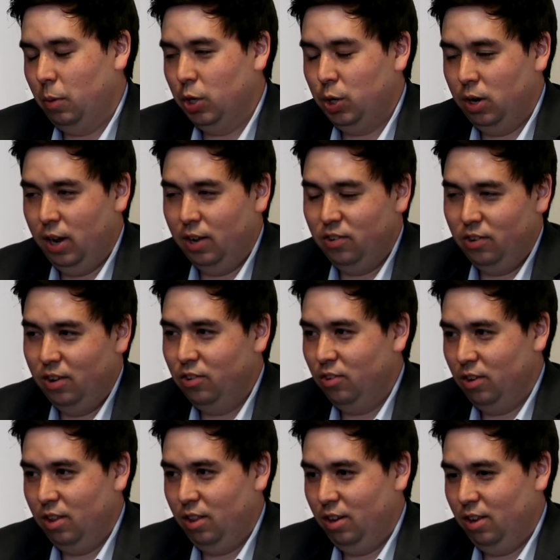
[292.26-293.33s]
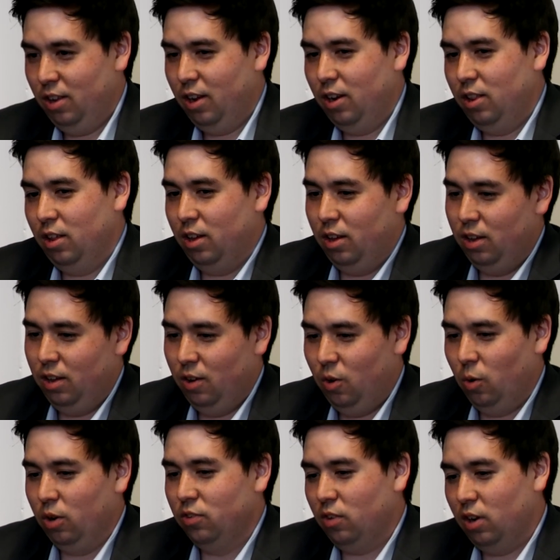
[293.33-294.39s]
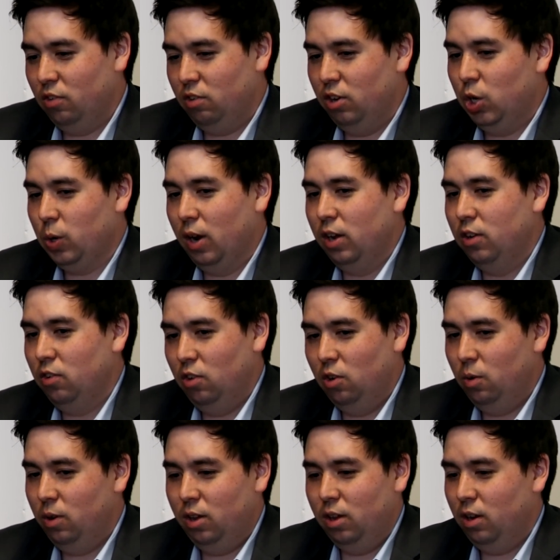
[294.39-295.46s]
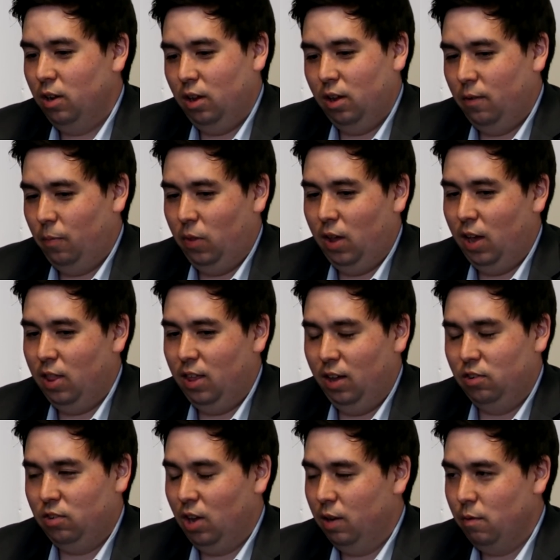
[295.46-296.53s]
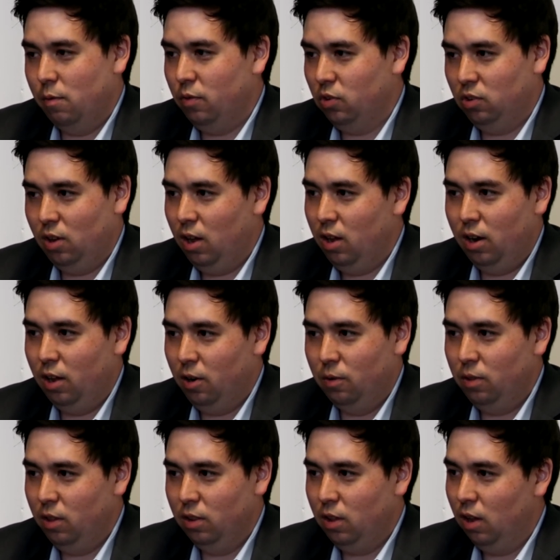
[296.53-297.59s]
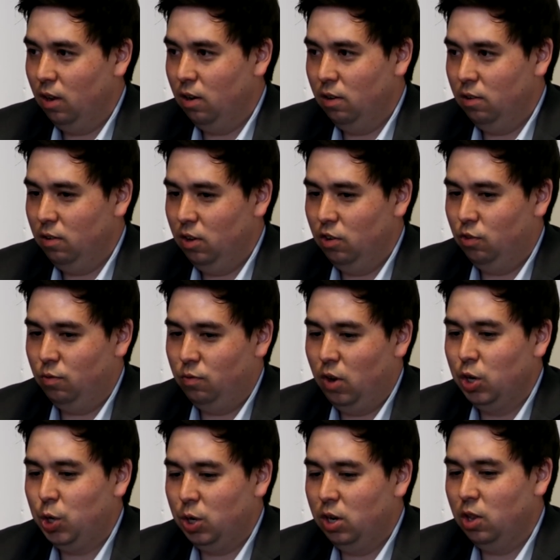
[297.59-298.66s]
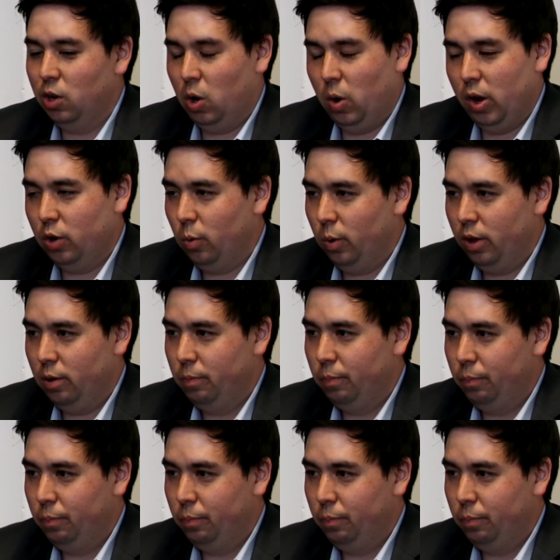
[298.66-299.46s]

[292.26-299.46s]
bunch of nonsense, and I think a lot of the orgs that I see trying to do it, I think it's kind of a facade. I don't think that it's functioning the correct way.